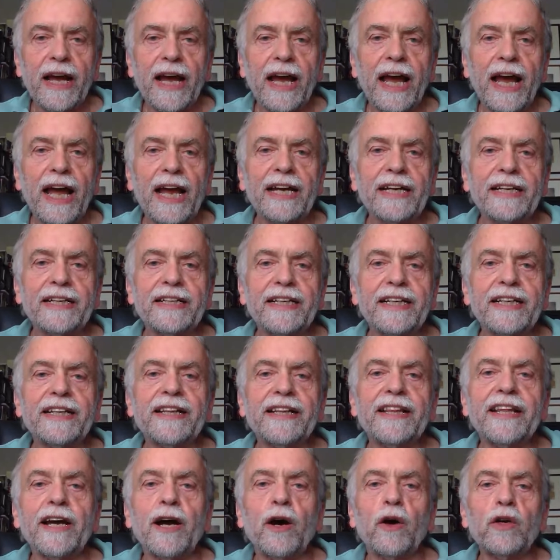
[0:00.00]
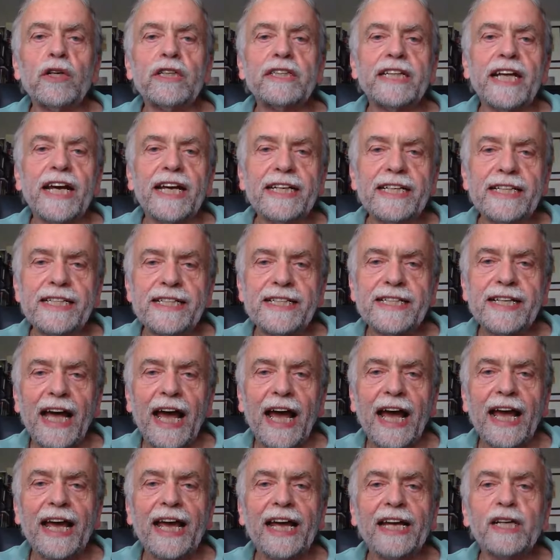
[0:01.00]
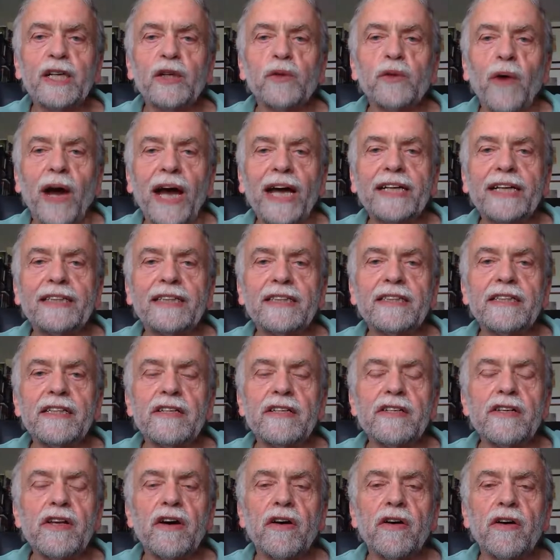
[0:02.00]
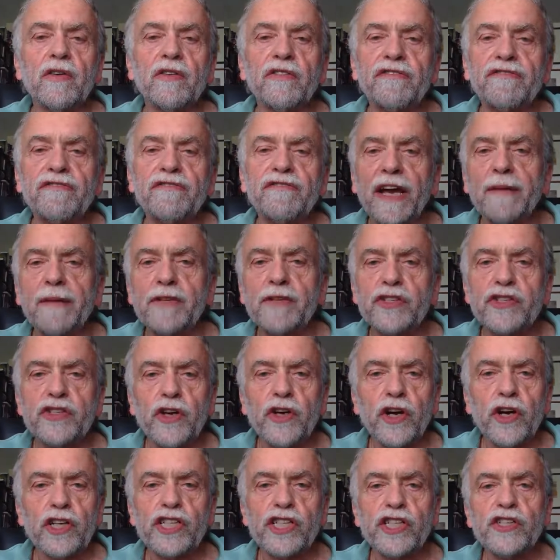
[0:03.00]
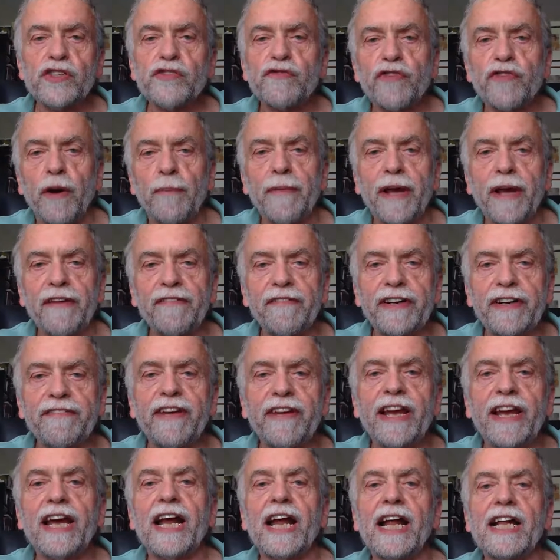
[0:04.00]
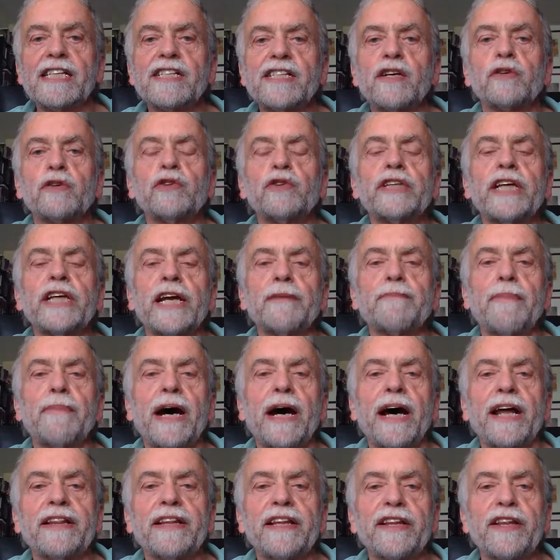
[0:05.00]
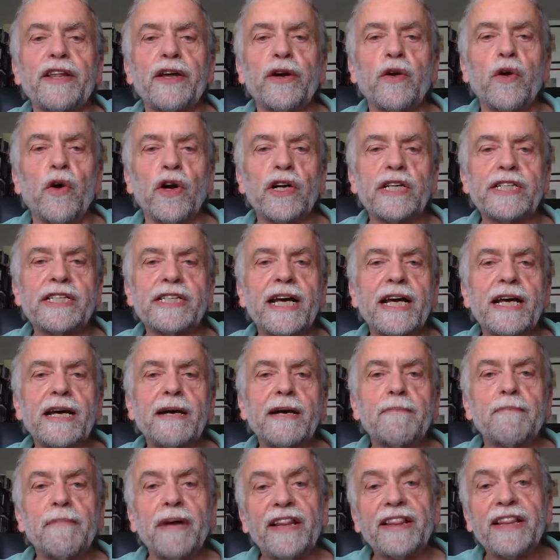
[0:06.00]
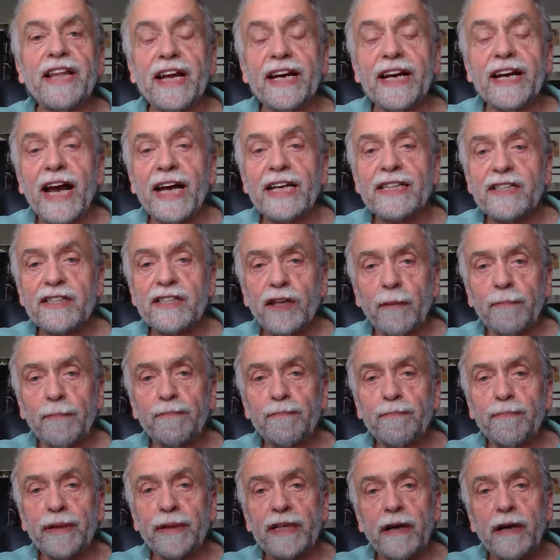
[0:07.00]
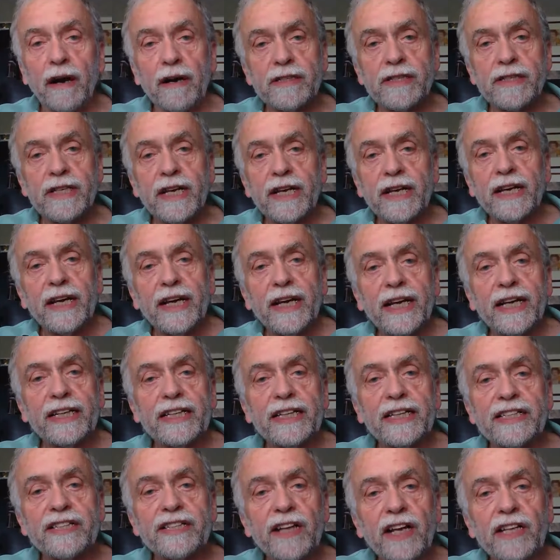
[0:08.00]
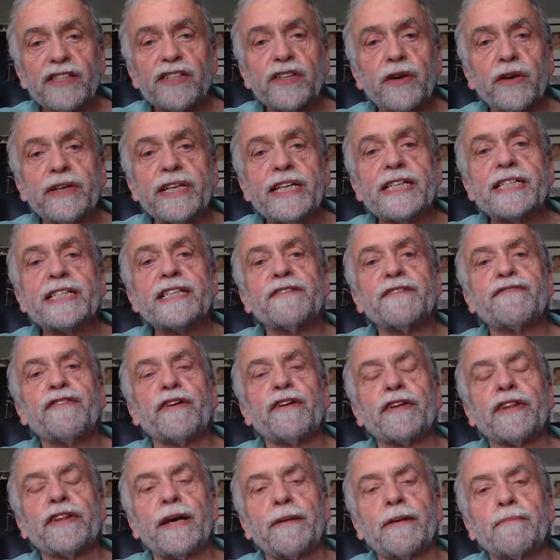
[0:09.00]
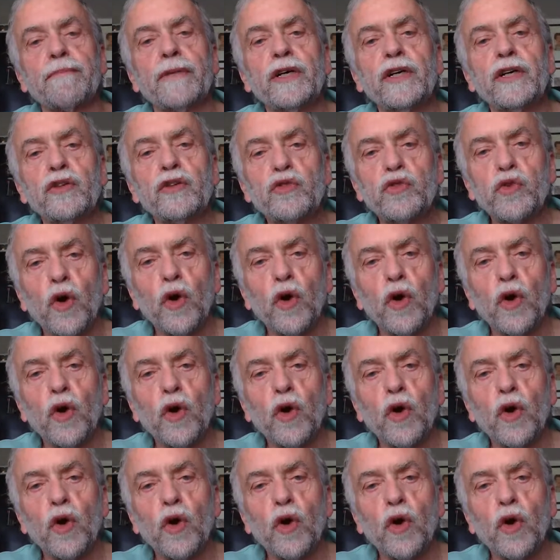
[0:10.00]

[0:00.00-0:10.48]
and in the old days I had invited famous surgeons from everywhere also to take part in the course, but then I stopped because it is not so easy for them to